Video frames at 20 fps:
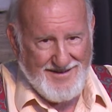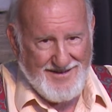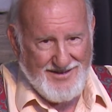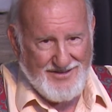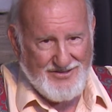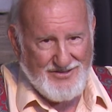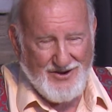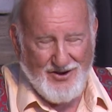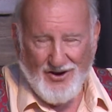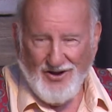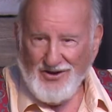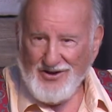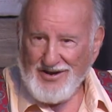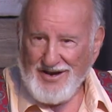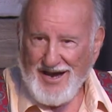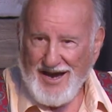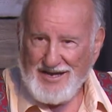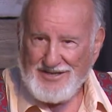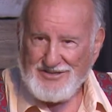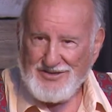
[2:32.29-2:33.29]
There are all
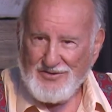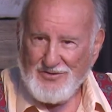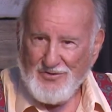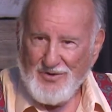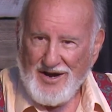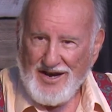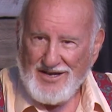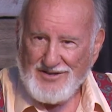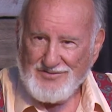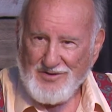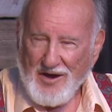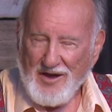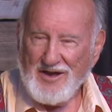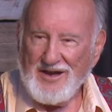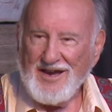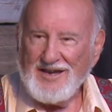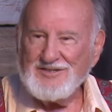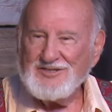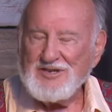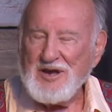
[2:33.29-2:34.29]
kinds of ways.
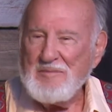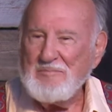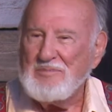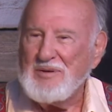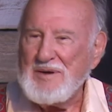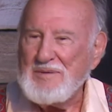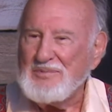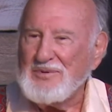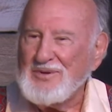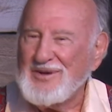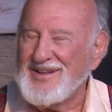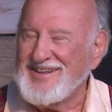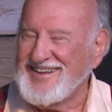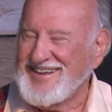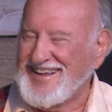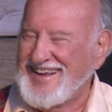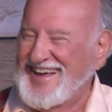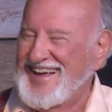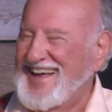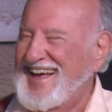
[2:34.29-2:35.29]
And some people,
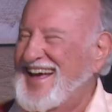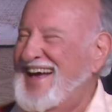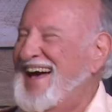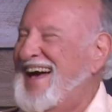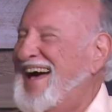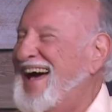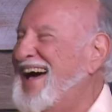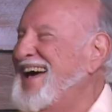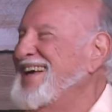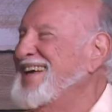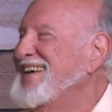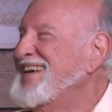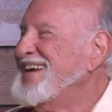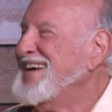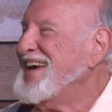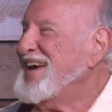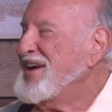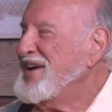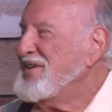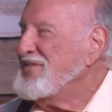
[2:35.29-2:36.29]

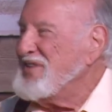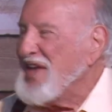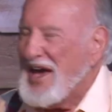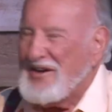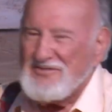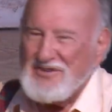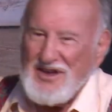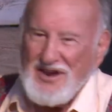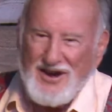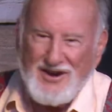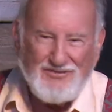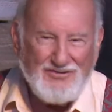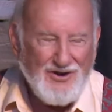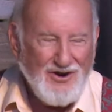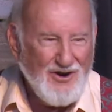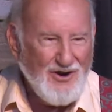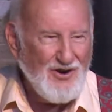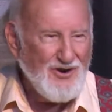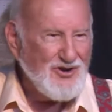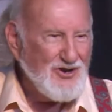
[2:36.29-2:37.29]
have you ever
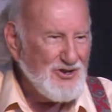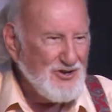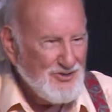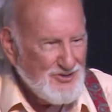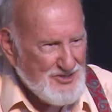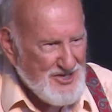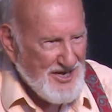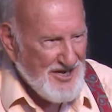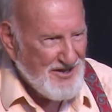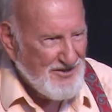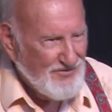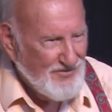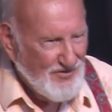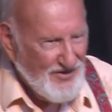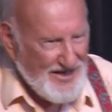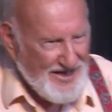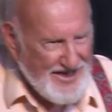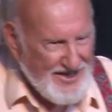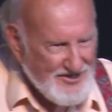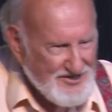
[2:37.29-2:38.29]
heard using a
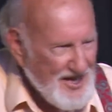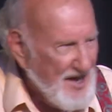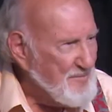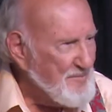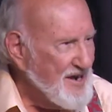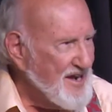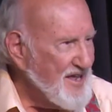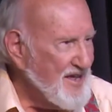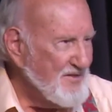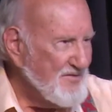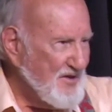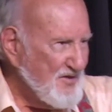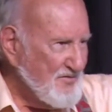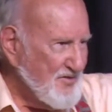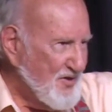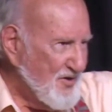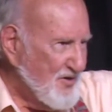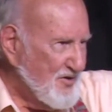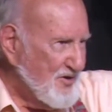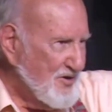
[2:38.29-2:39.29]
fleece? How many of you have
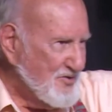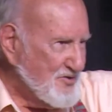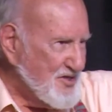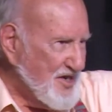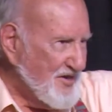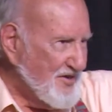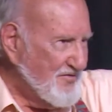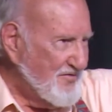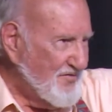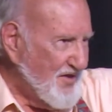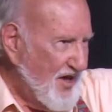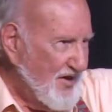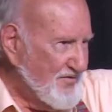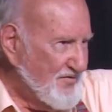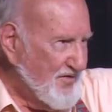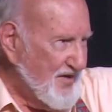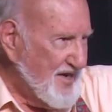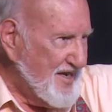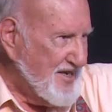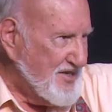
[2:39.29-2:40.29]
heard using a
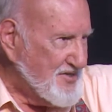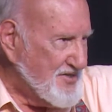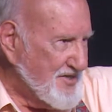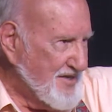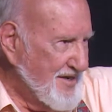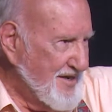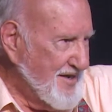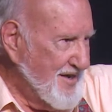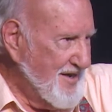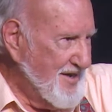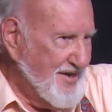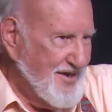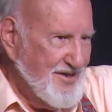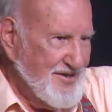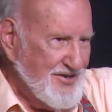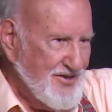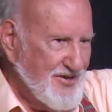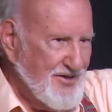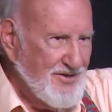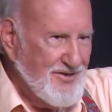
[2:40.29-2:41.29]
fleece
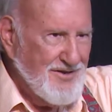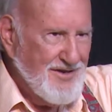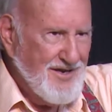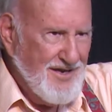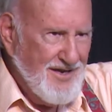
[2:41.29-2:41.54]
to,